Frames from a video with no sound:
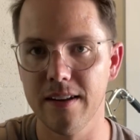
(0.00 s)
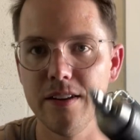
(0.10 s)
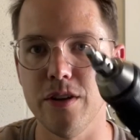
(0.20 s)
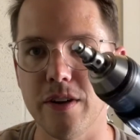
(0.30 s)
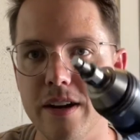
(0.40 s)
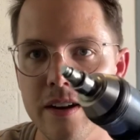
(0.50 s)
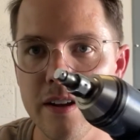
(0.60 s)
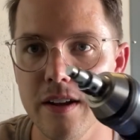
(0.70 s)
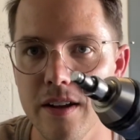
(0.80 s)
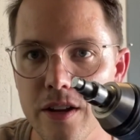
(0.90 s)
you can
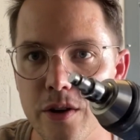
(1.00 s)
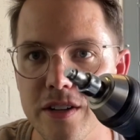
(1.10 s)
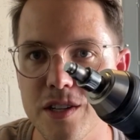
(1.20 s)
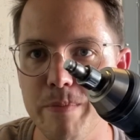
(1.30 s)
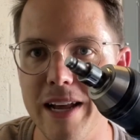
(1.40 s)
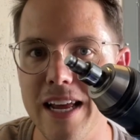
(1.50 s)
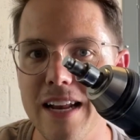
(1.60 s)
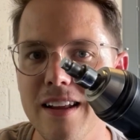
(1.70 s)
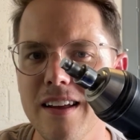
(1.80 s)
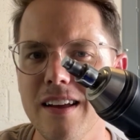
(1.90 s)
spin it
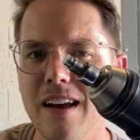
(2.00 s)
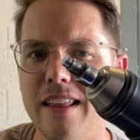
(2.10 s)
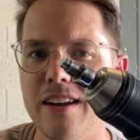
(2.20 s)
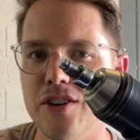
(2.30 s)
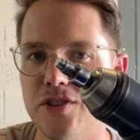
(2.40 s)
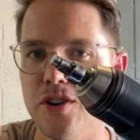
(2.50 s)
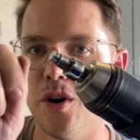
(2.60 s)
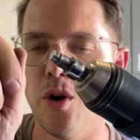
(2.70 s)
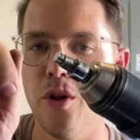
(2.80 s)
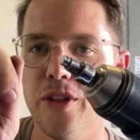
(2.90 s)
and then just
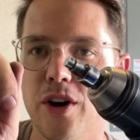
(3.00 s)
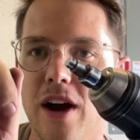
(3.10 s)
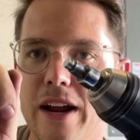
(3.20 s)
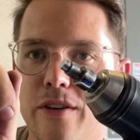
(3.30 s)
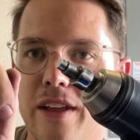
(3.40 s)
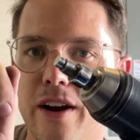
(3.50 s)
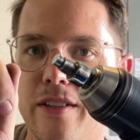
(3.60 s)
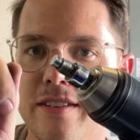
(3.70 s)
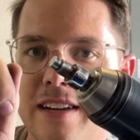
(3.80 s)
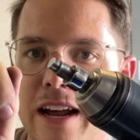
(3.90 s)
hold the grinder there, the
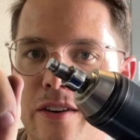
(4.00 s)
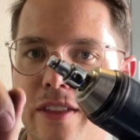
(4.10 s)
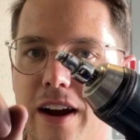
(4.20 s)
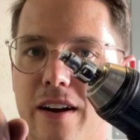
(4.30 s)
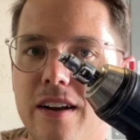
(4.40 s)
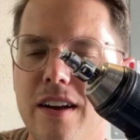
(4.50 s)
sander there,